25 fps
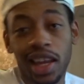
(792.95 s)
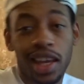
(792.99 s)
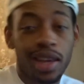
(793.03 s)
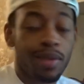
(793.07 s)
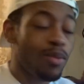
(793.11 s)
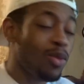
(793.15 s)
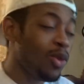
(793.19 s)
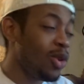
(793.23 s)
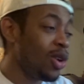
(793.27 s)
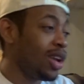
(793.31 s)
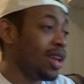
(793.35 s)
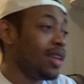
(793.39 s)

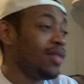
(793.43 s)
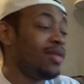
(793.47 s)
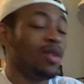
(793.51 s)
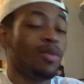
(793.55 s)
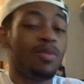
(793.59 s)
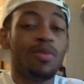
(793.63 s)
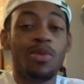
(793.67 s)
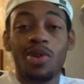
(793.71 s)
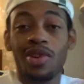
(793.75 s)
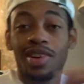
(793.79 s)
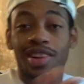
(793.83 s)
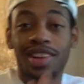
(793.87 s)

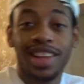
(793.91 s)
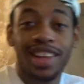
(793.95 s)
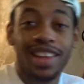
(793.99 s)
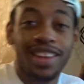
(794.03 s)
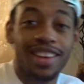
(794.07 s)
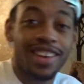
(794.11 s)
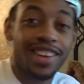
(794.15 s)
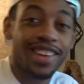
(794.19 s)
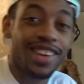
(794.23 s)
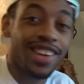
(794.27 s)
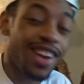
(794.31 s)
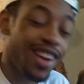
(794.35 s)
even more
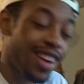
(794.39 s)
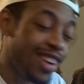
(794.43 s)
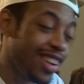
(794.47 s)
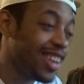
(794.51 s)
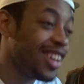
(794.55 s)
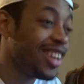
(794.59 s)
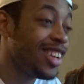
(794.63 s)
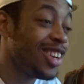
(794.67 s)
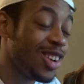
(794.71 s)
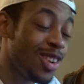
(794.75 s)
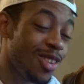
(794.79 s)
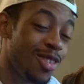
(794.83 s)
litter. You
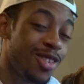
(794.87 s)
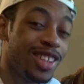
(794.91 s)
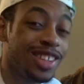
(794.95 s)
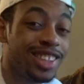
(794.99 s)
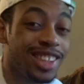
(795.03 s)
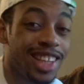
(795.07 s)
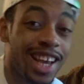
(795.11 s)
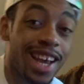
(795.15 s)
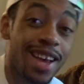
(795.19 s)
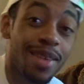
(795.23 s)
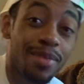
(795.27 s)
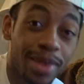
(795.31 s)
already know what
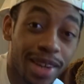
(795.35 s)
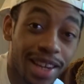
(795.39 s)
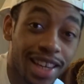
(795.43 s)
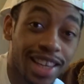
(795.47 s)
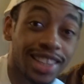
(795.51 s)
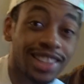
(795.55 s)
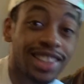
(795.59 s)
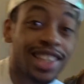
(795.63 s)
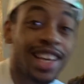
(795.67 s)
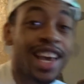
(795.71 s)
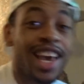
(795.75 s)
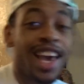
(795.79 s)
time it
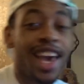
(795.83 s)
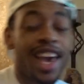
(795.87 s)
is.